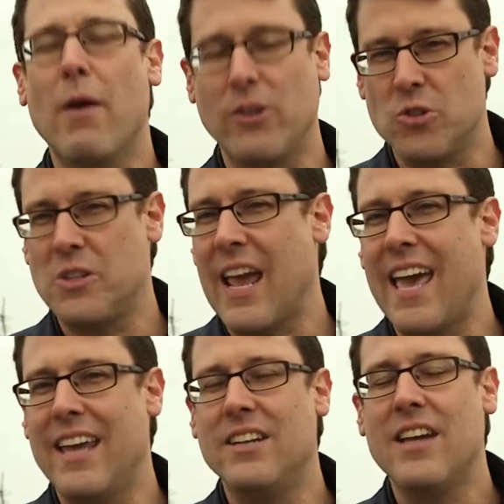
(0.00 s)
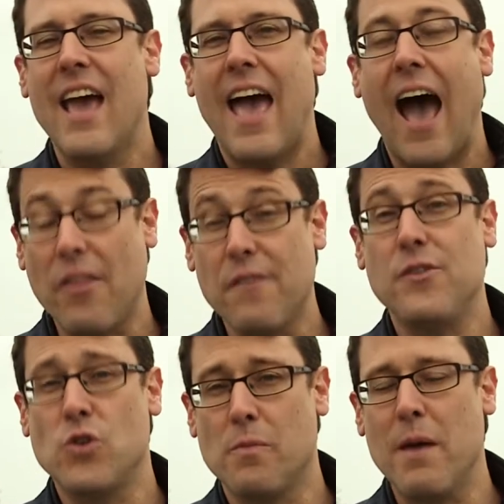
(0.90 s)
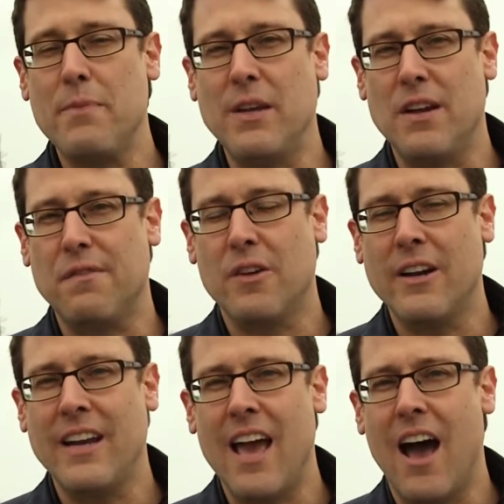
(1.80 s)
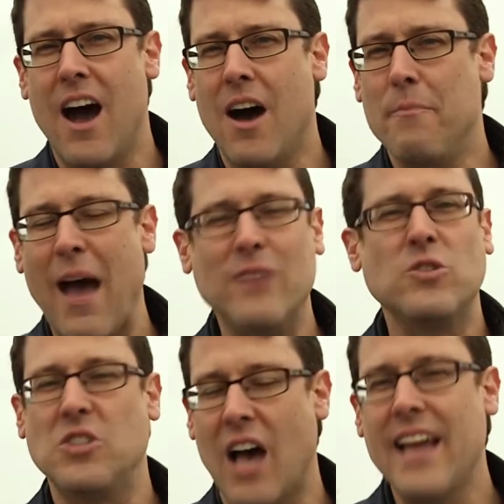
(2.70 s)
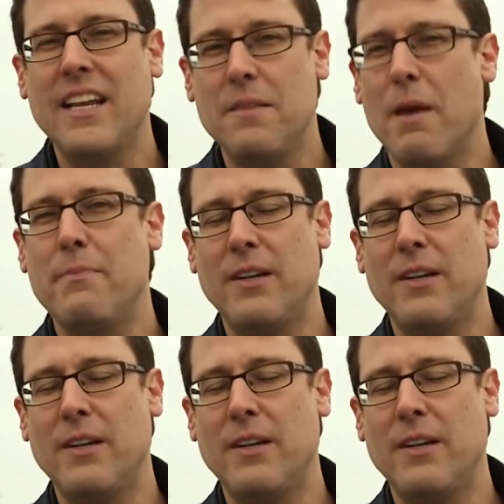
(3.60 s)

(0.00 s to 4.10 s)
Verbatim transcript: understand how the future might be different, um, how society might be